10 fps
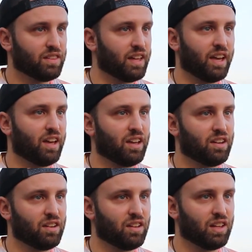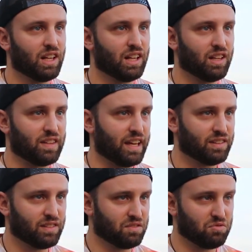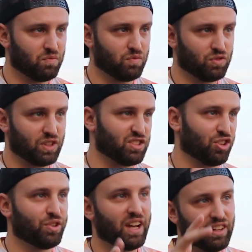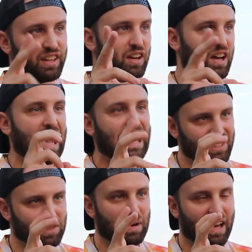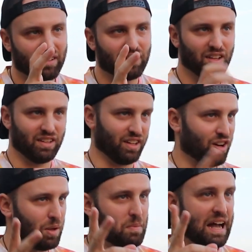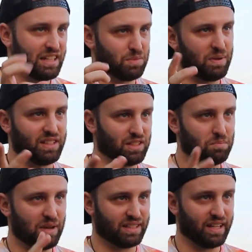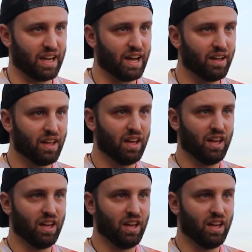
then that doesn't create like a hot spot. They call them hot spots in Pattaya.